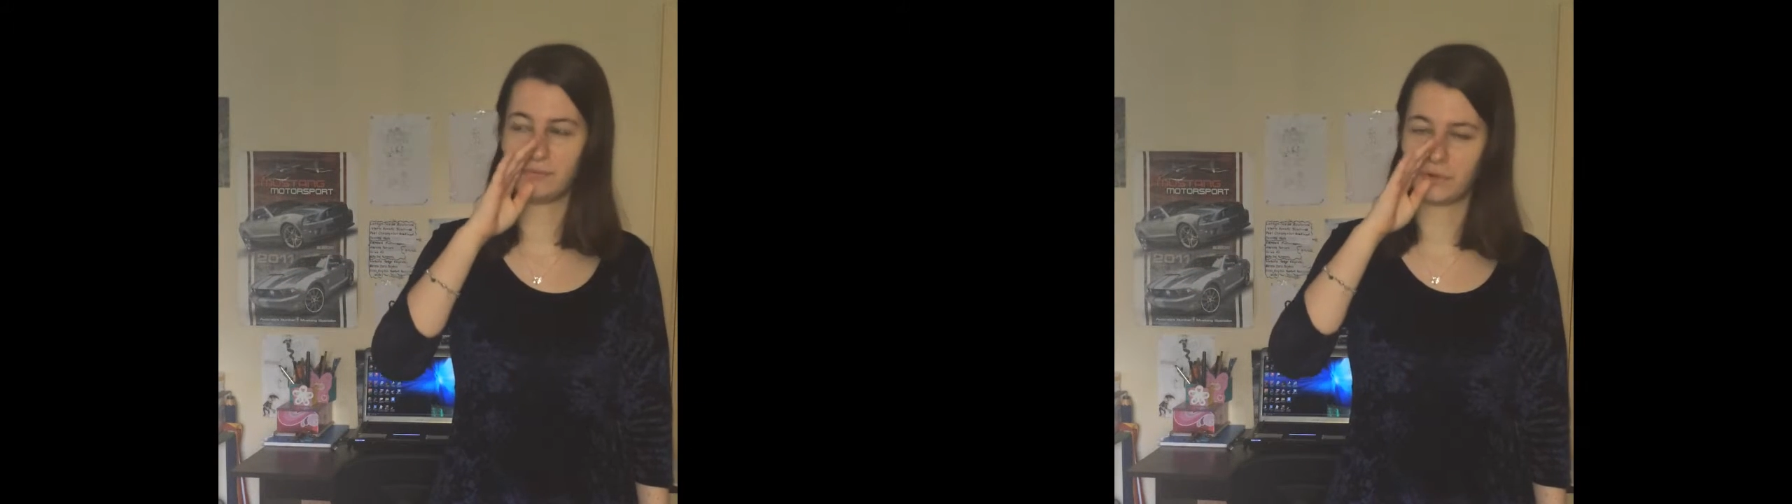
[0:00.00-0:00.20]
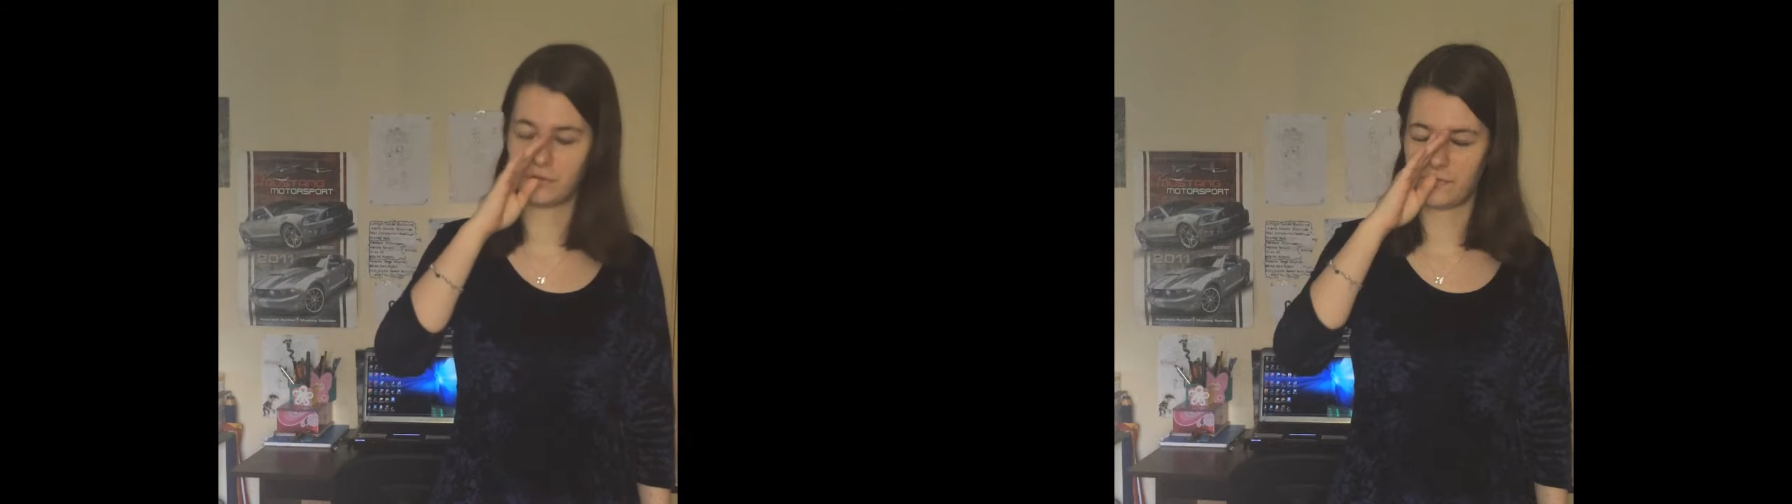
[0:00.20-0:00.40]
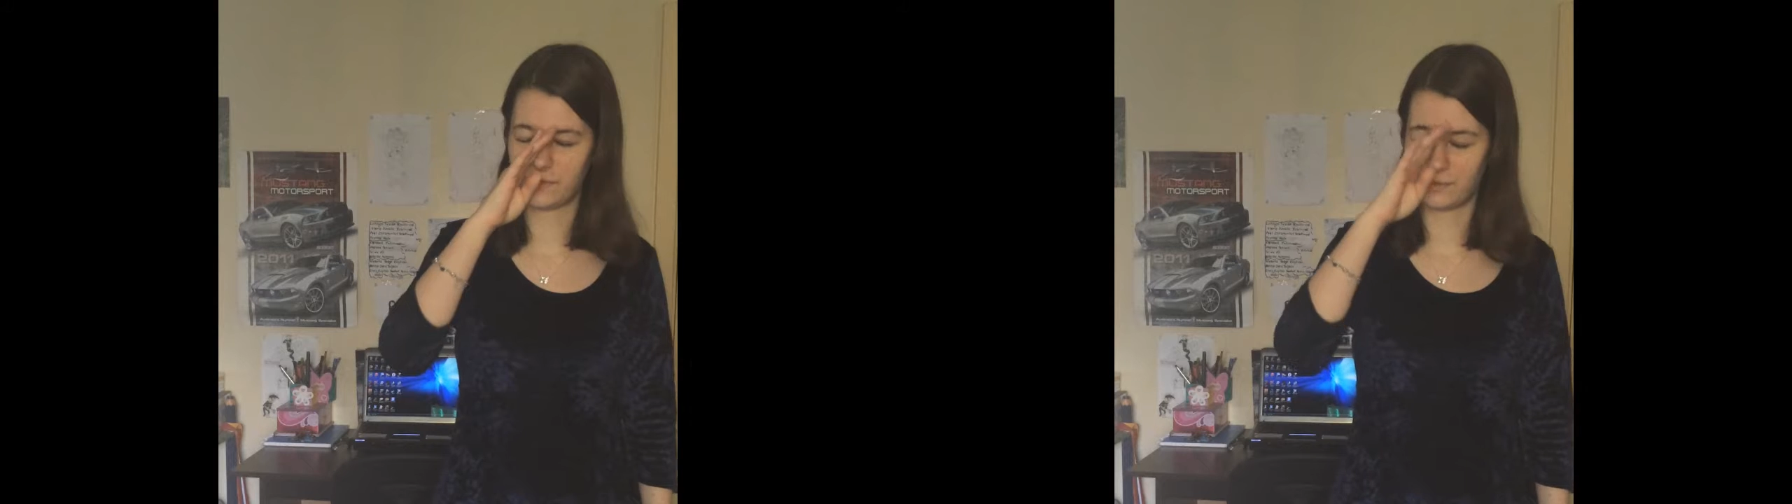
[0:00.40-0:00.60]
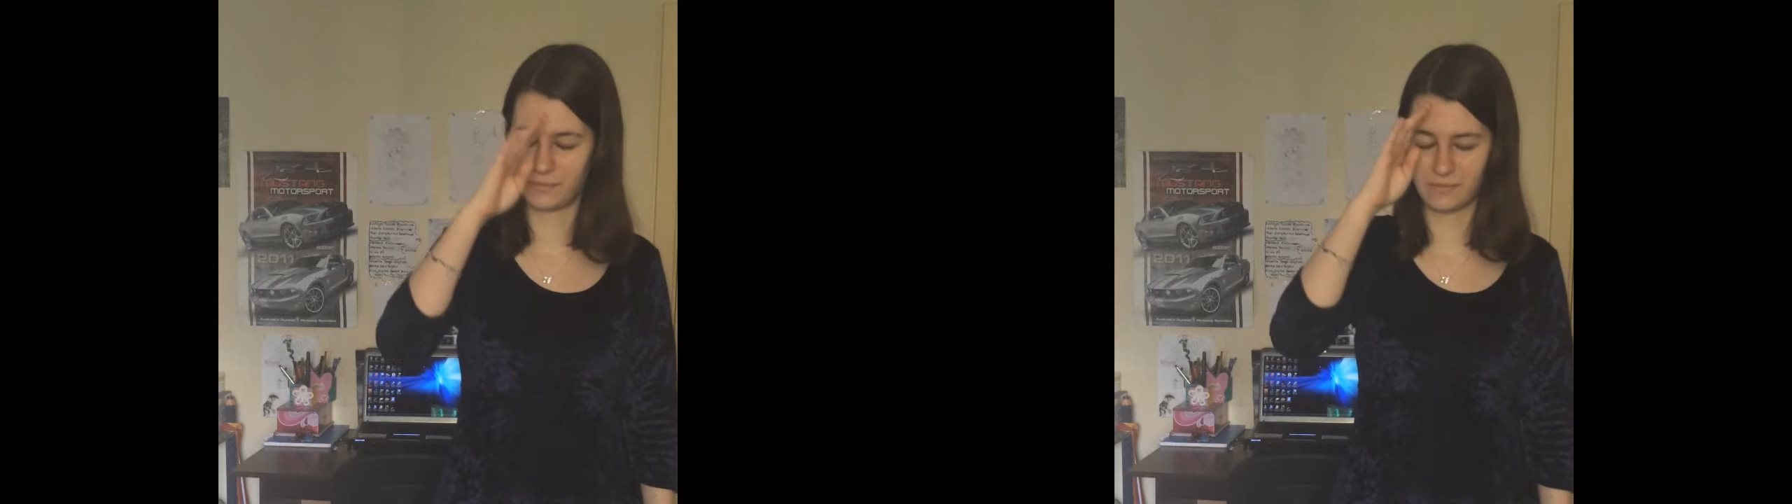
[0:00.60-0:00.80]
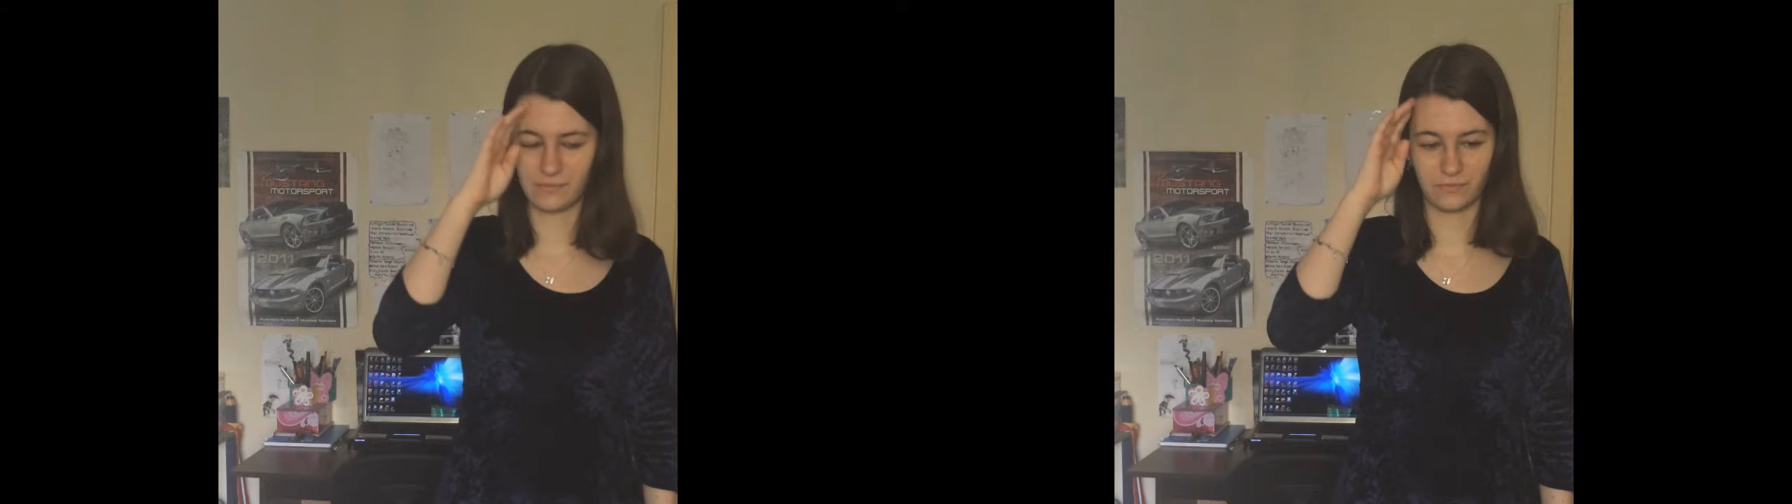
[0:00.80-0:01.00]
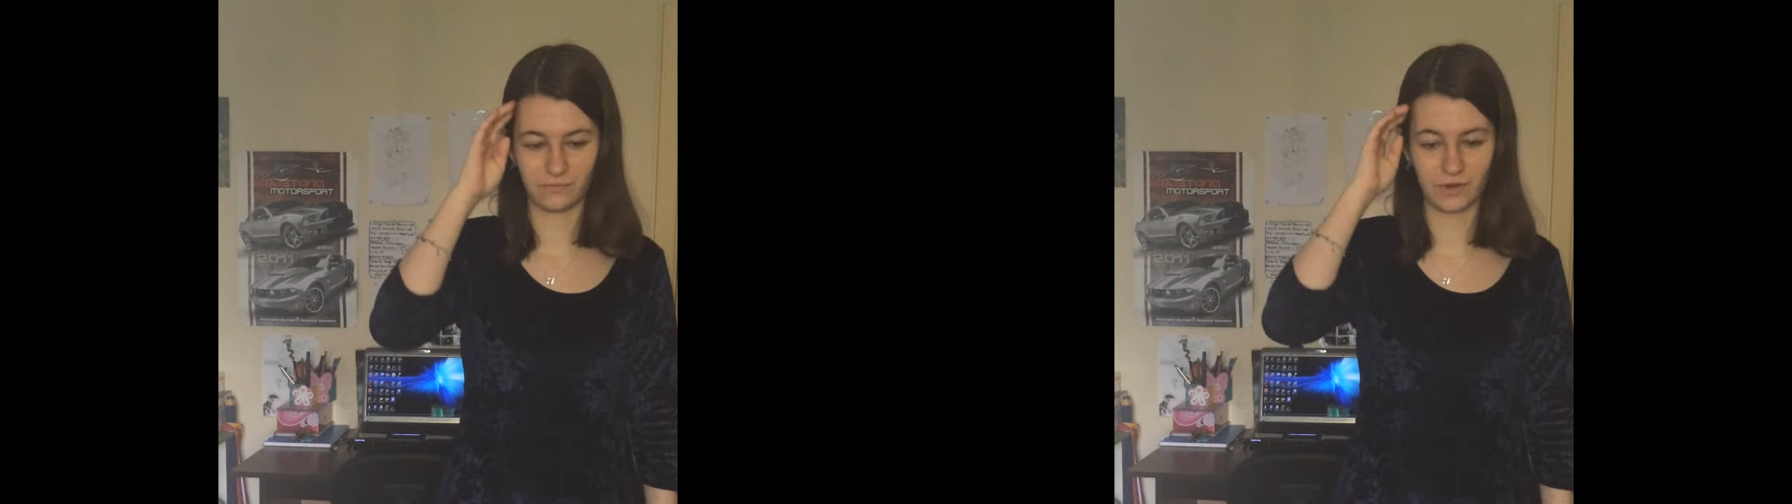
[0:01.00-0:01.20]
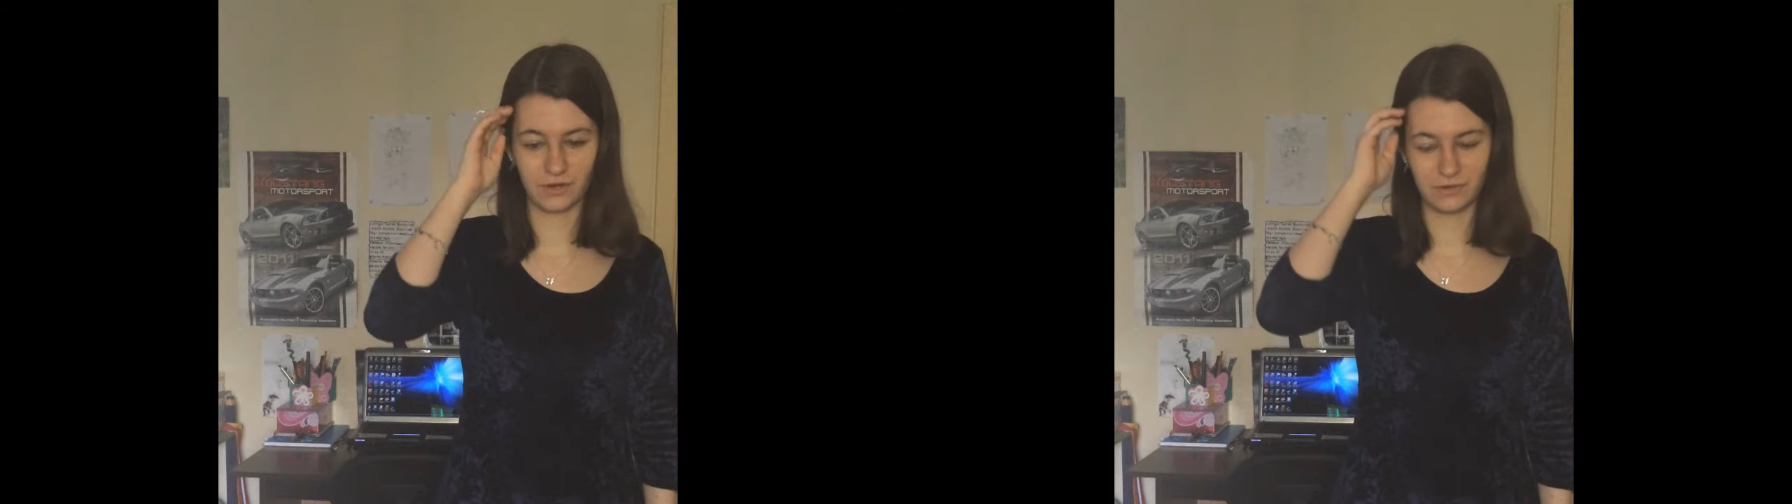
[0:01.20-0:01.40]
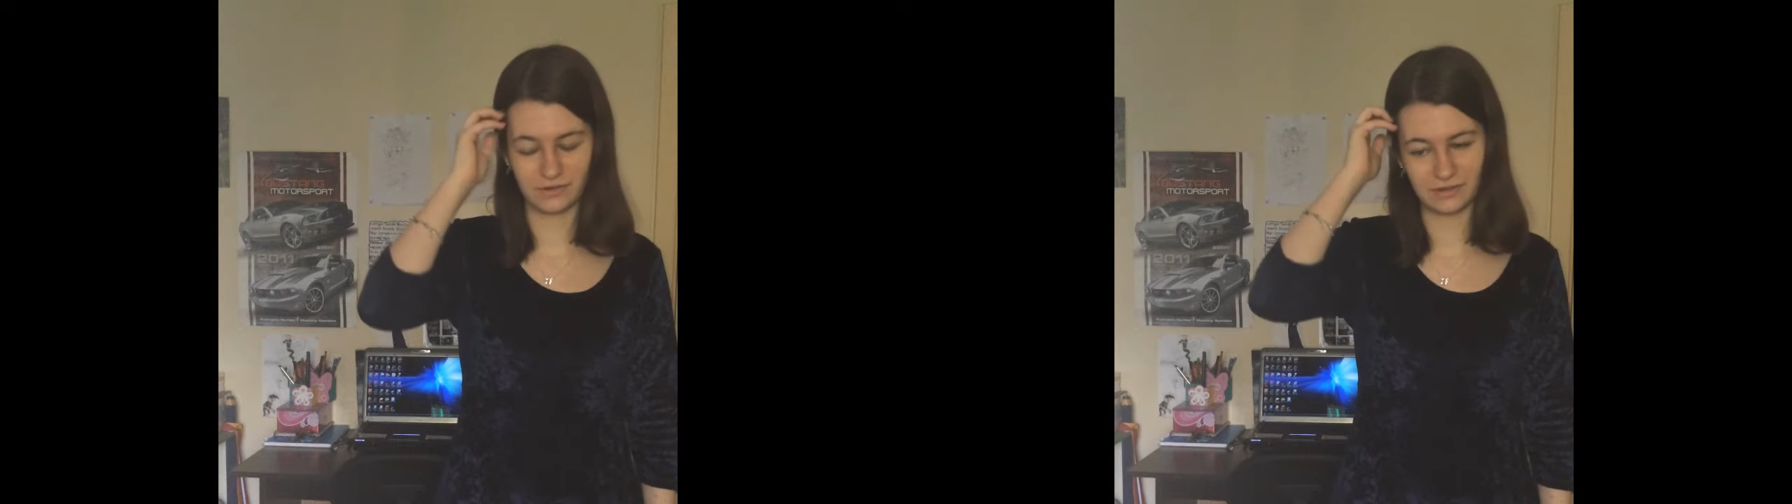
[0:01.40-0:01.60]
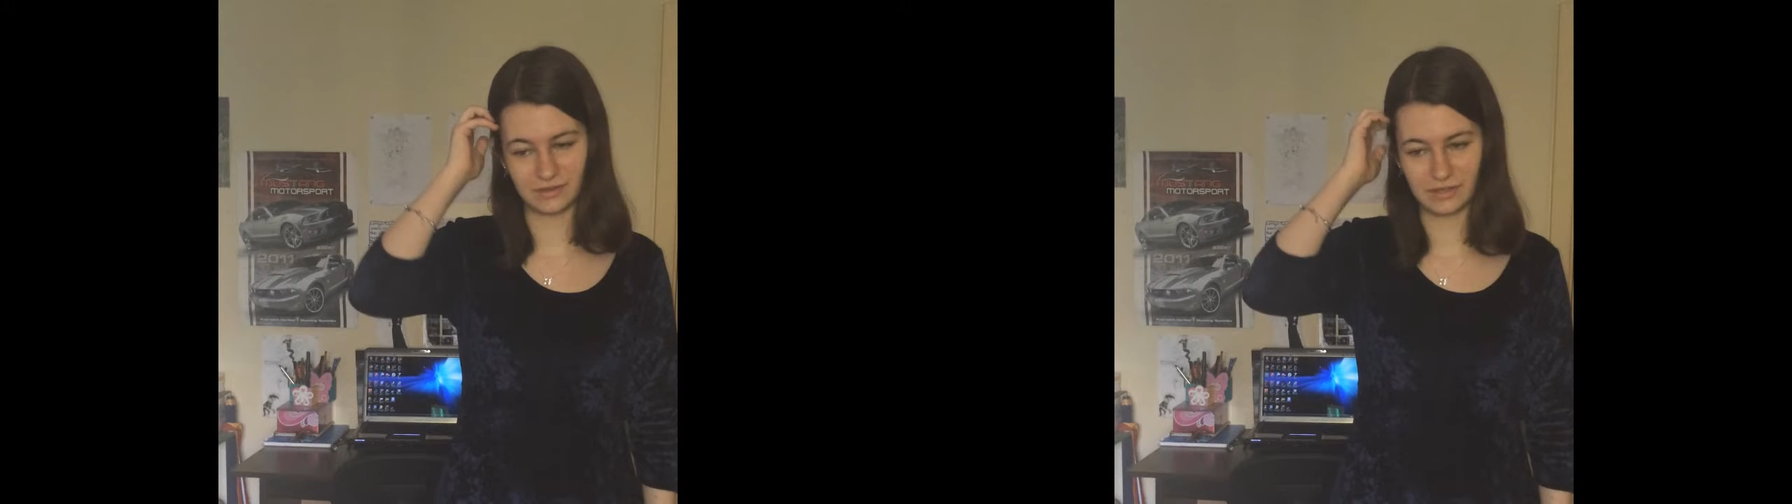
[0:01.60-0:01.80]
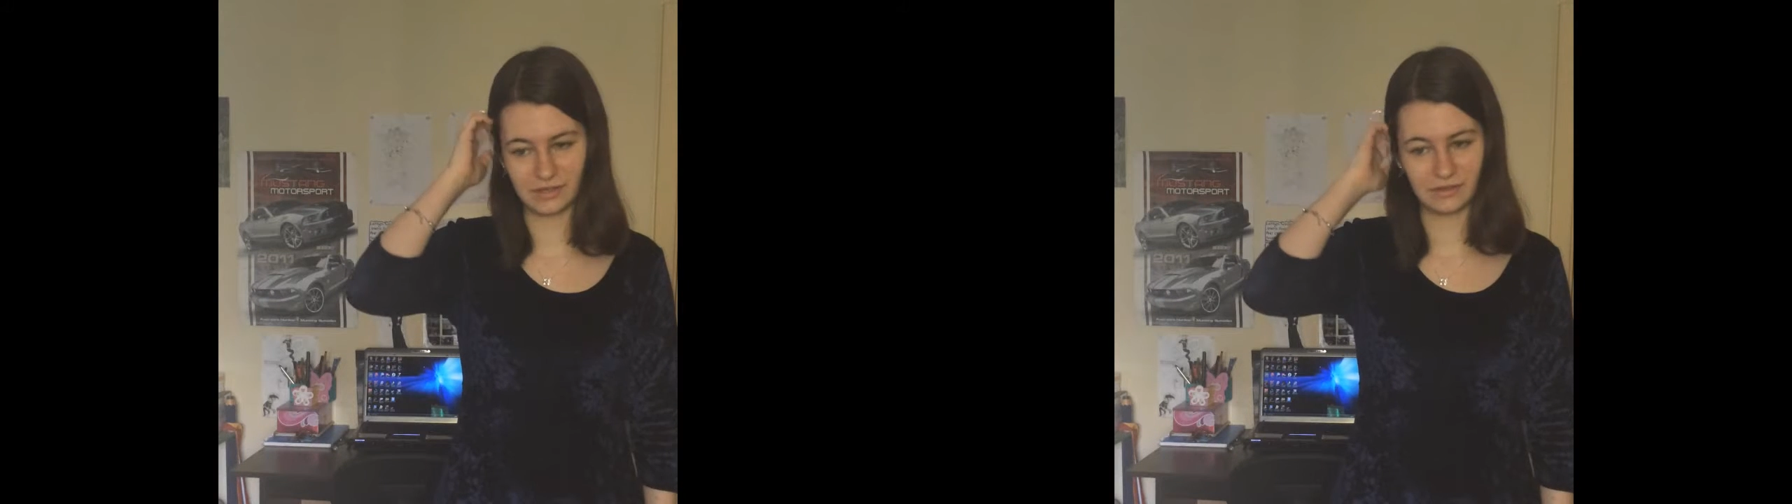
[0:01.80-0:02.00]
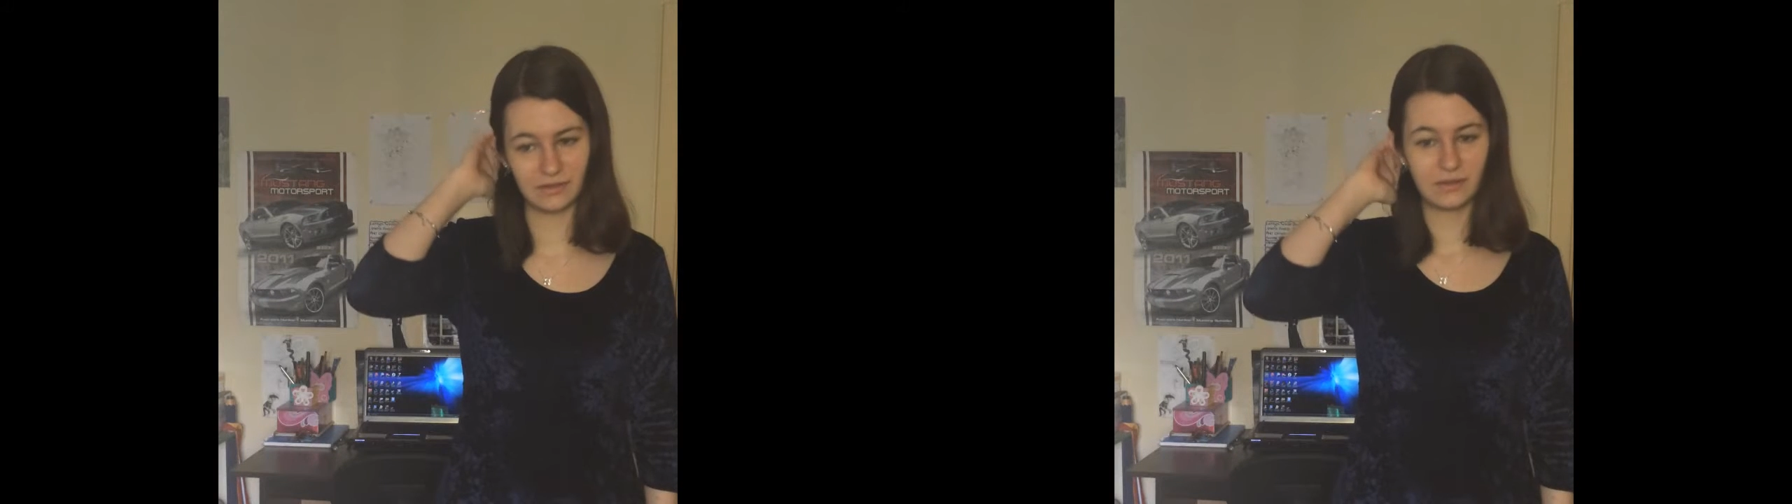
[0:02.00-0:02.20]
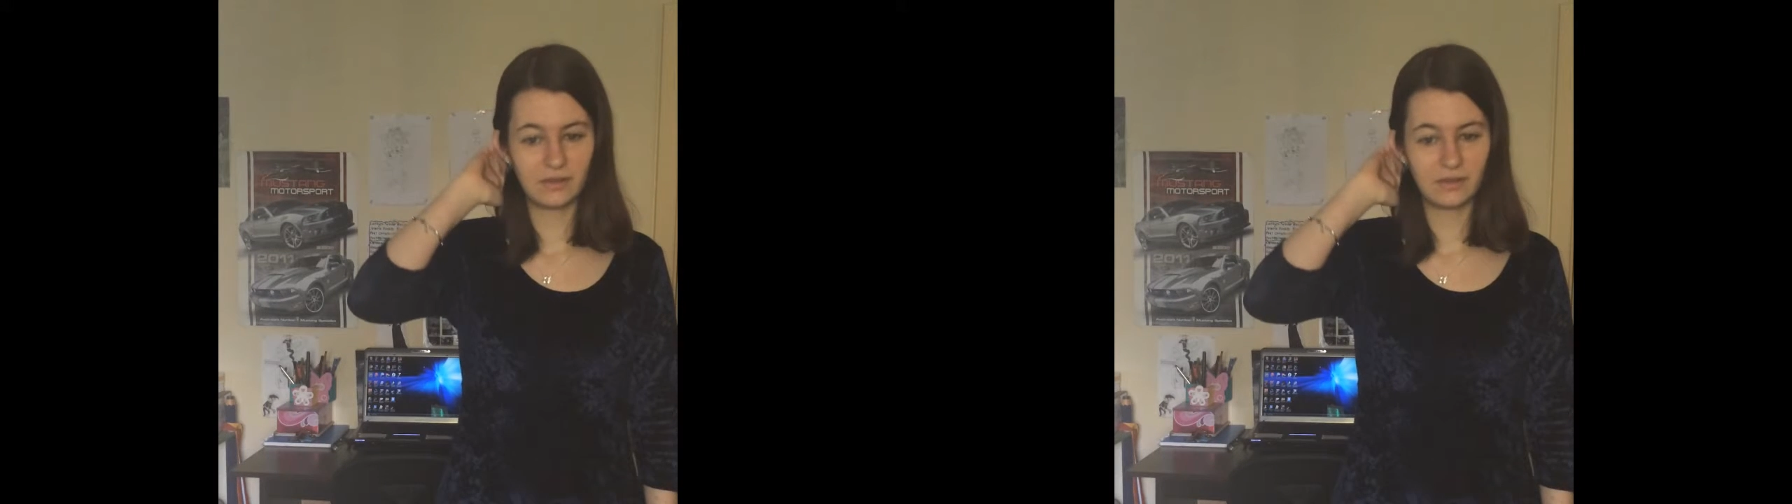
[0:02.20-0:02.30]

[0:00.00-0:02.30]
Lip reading: both of them very recently.